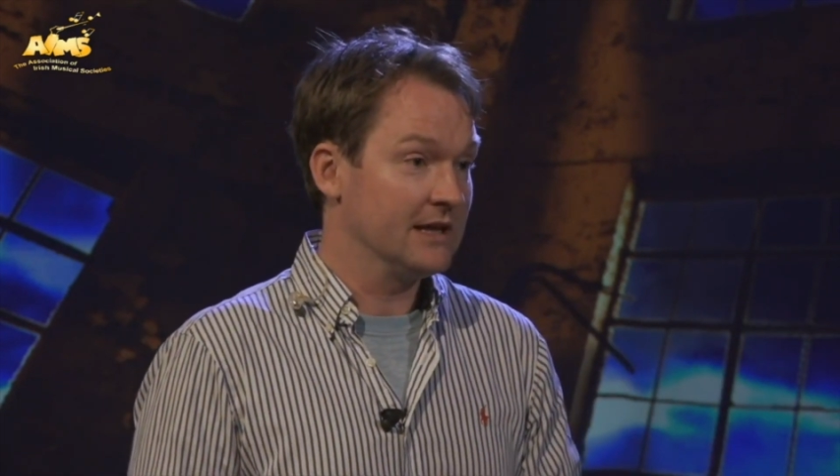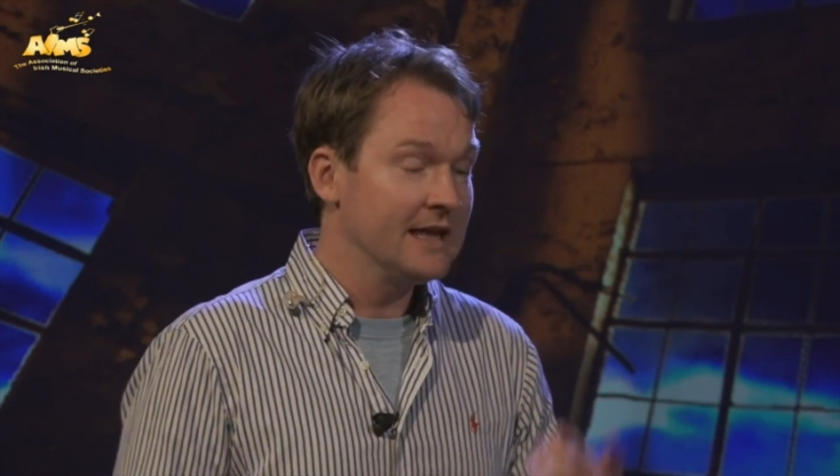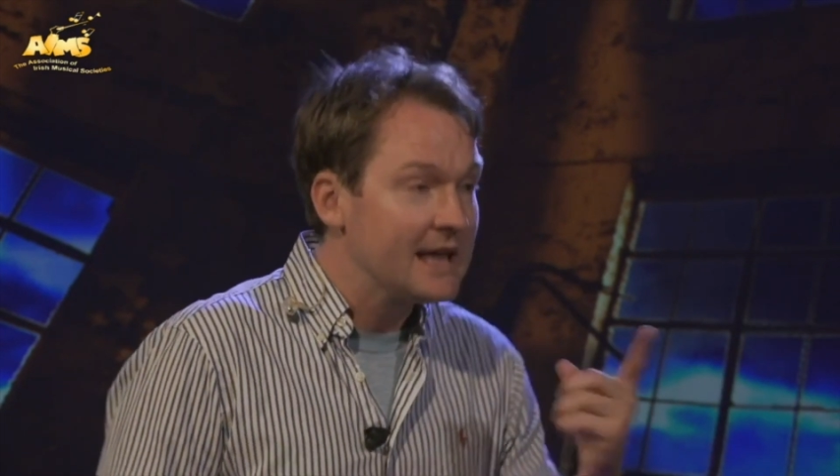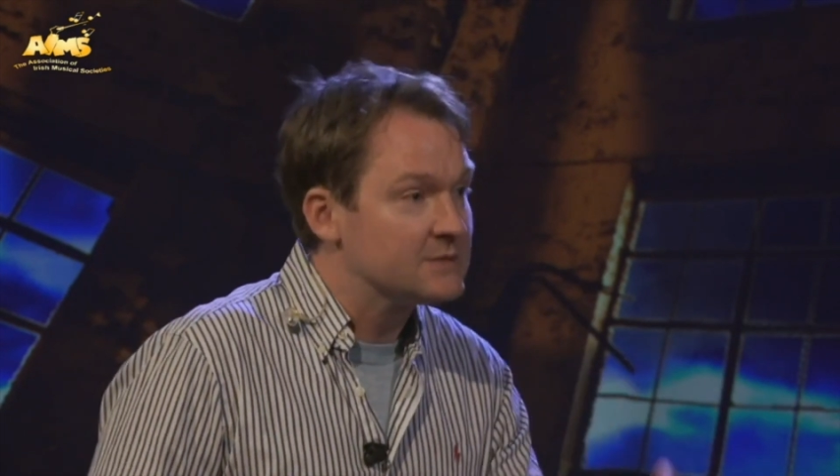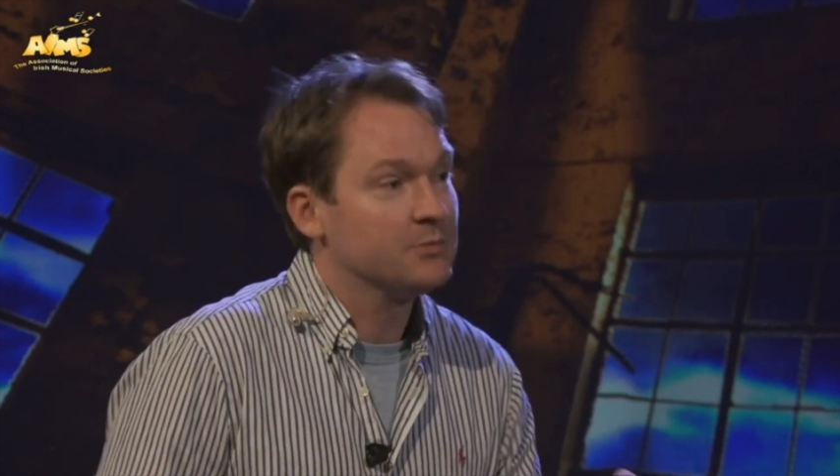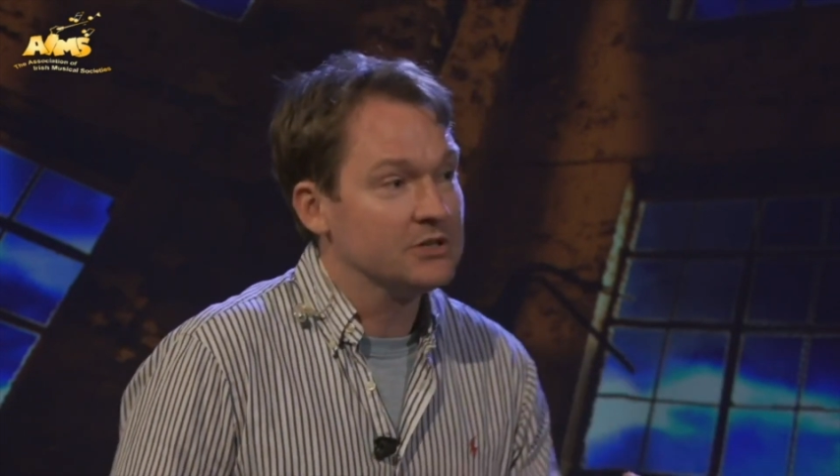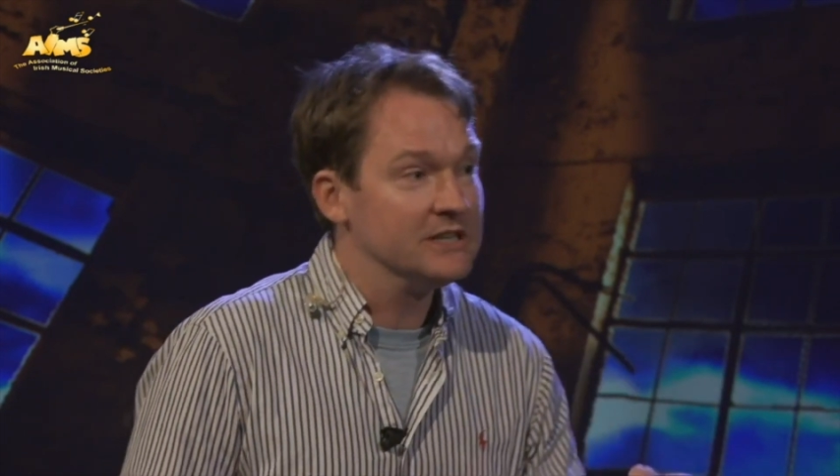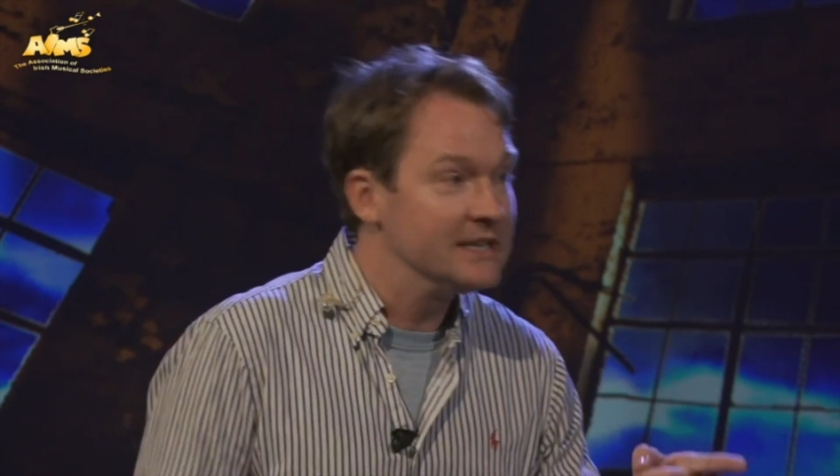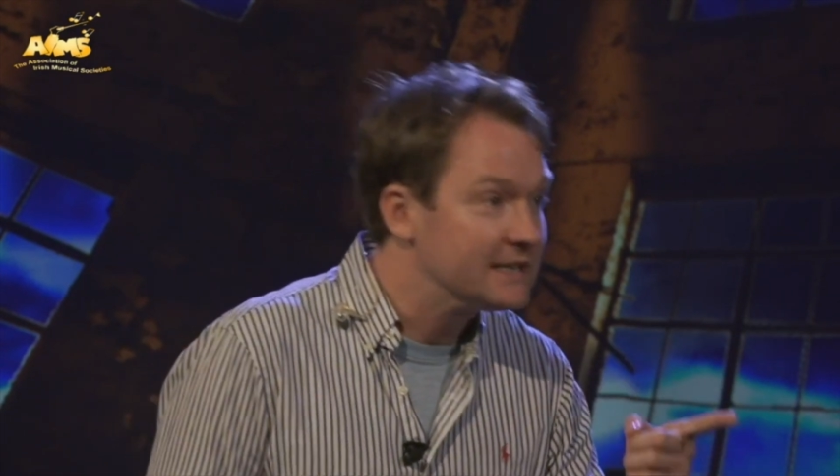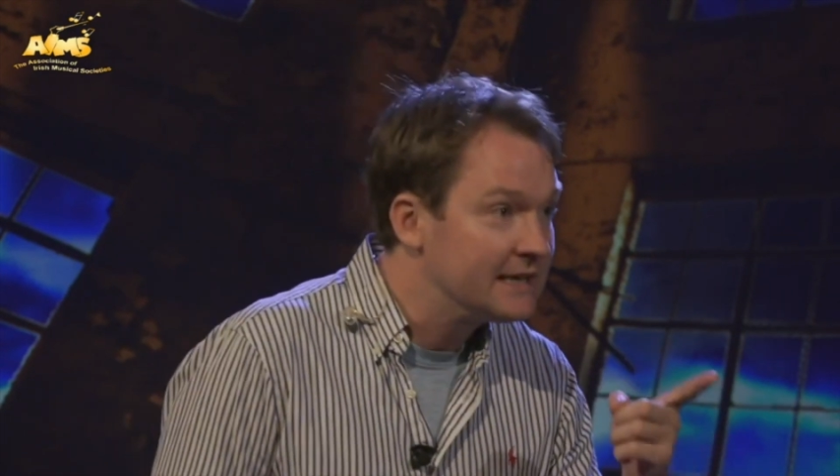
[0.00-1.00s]
yes, but
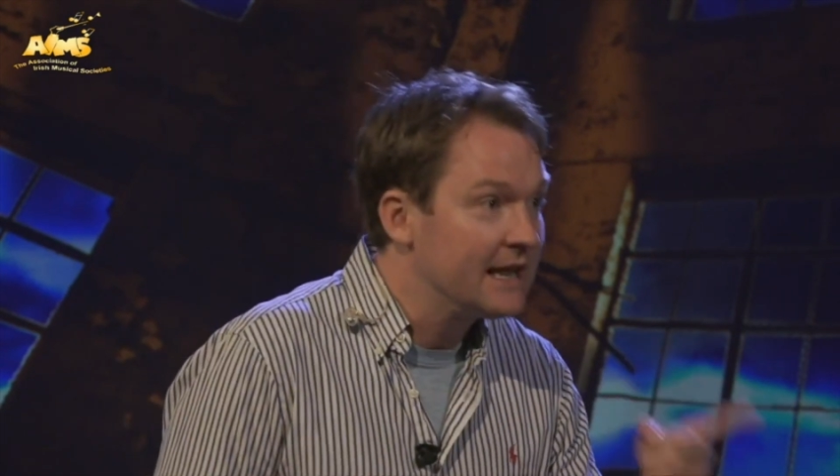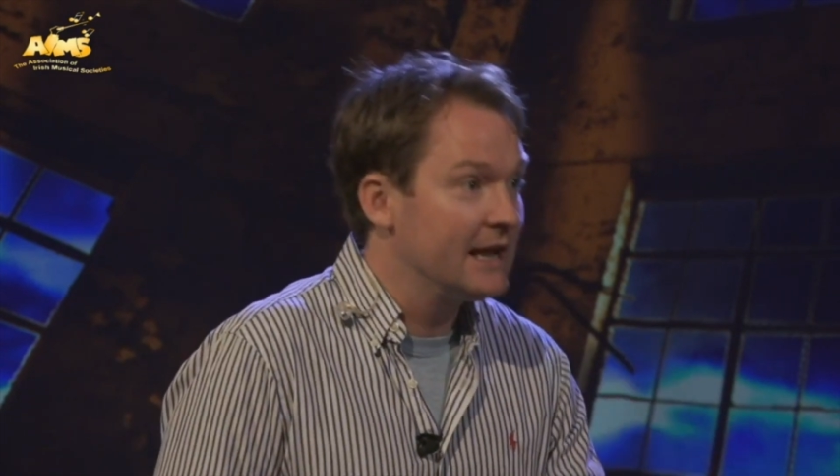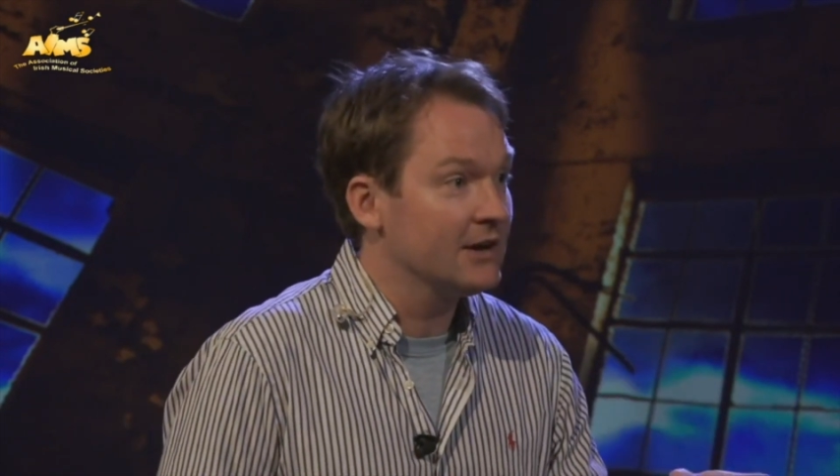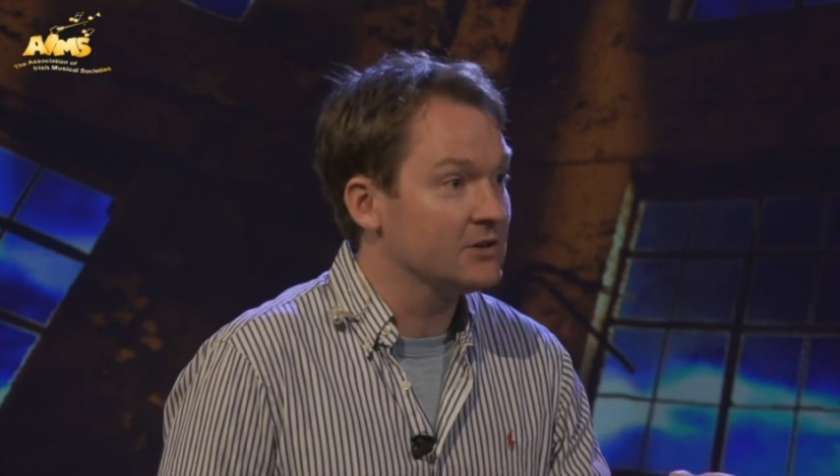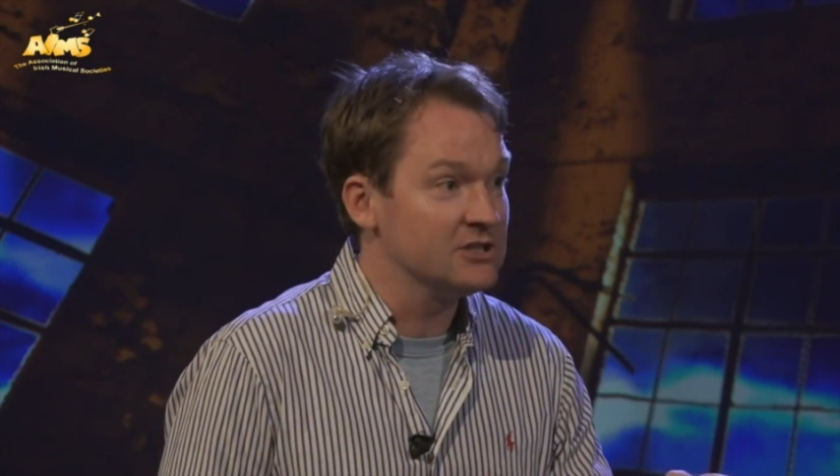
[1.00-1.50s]
you didn't hear